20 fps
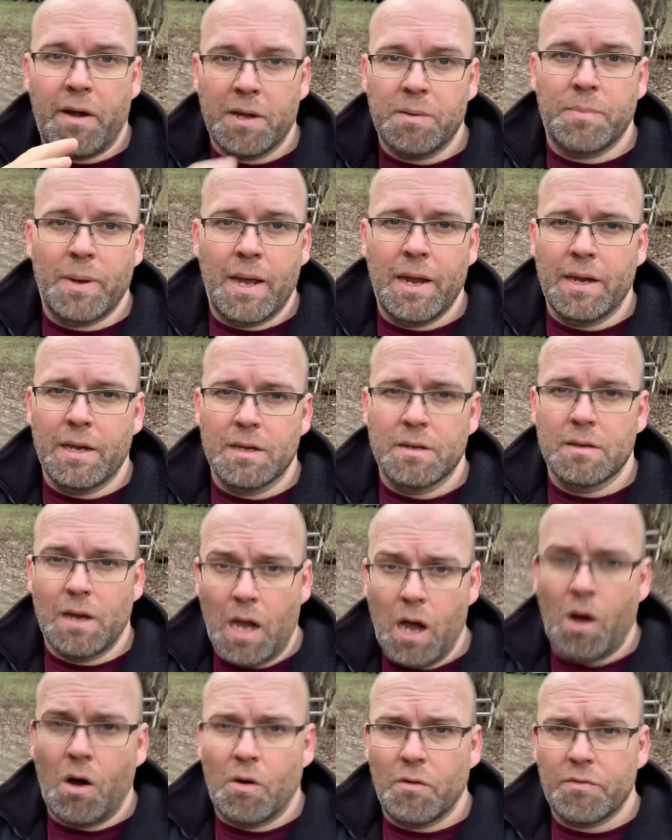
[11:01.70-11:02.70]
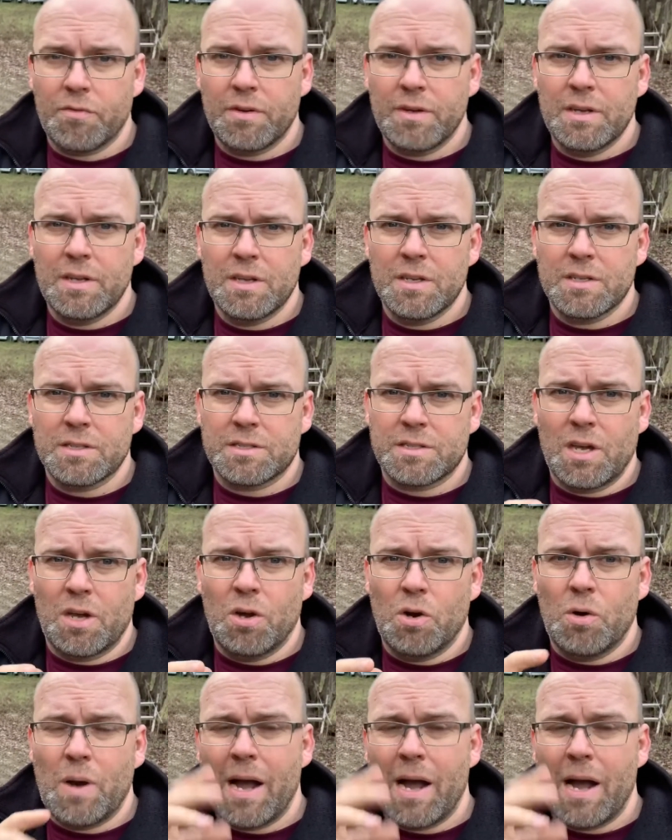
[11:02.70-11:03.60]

paint off. So